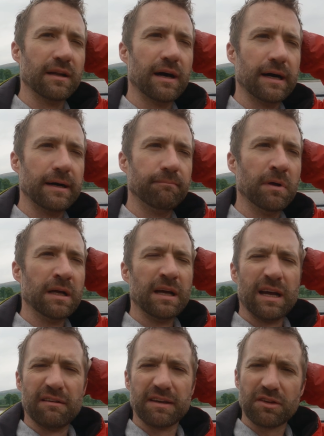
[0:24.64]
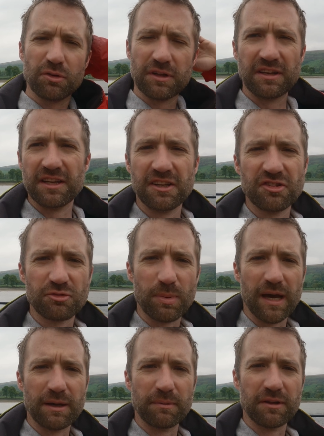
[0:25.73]
I think it's called St Ninians
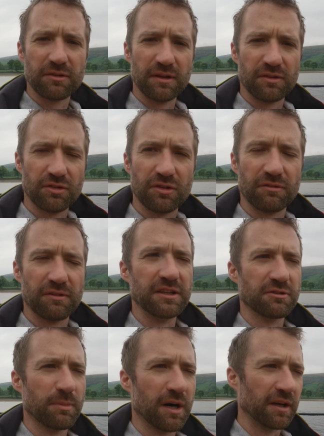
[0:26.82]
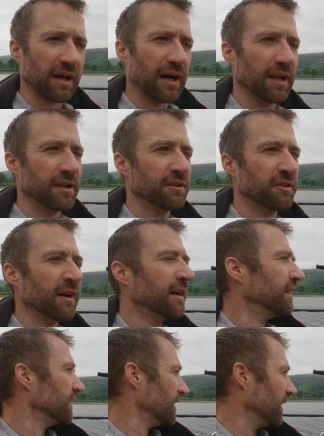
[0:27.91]
Bay, but it's just off Inchmarnock Island.
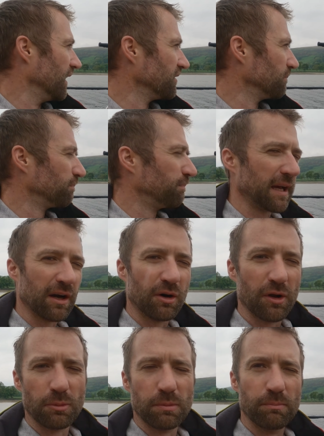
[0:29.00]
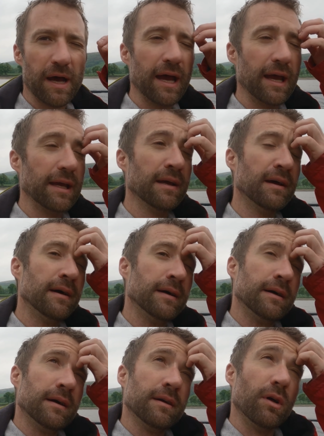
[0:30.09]
It's a big old open bay.
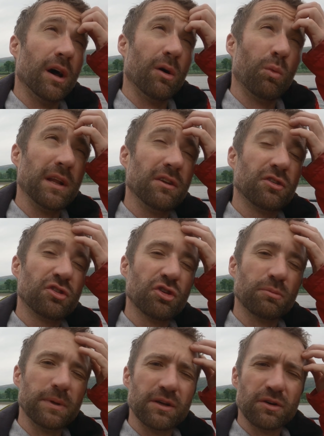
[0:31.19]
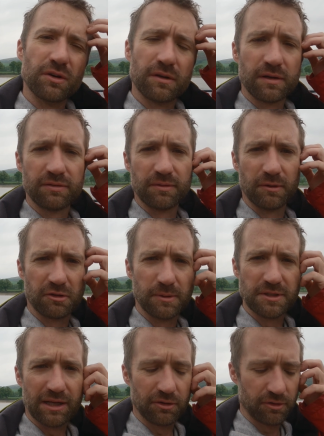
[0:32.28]
Wind should be good for it to be
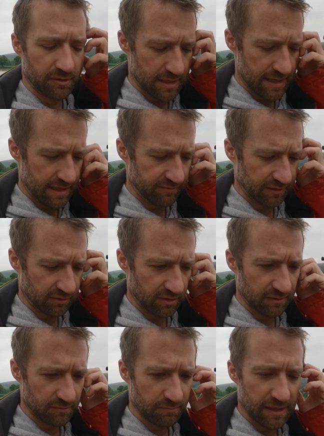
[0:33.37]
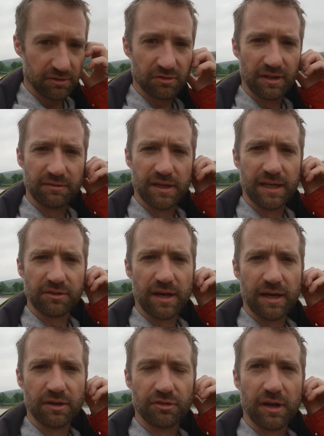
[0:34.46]
sheltered there. I think it's easterly for the next
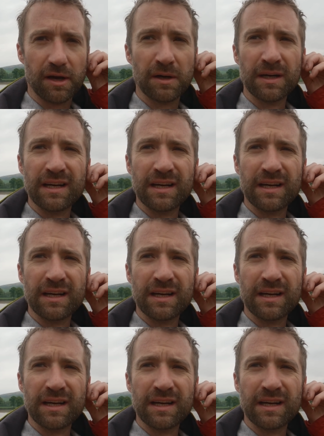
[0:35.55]
day or so,